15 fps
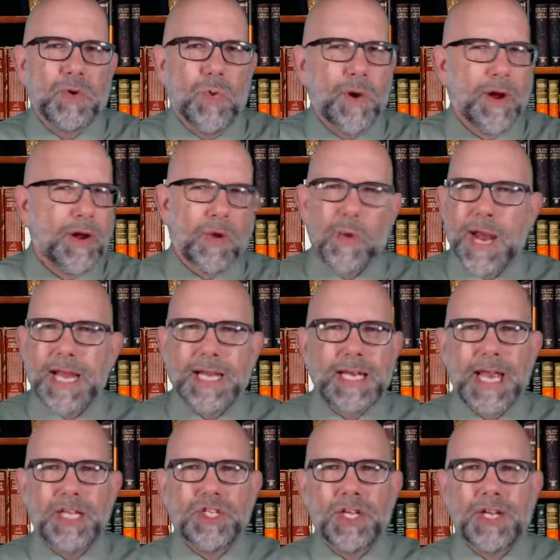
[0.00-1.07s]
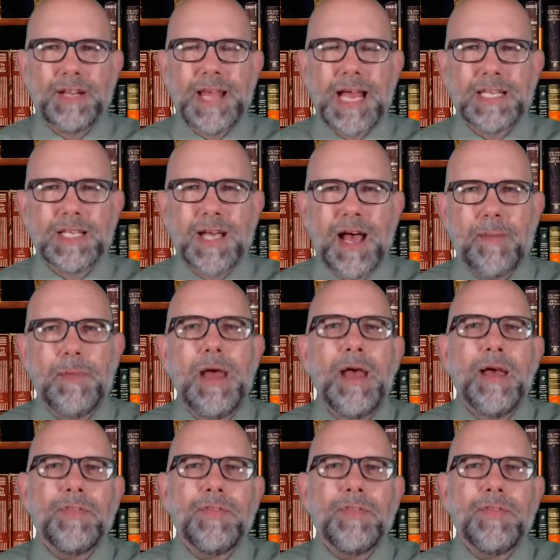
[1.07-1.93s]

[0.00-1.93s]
who were a great nation at that time,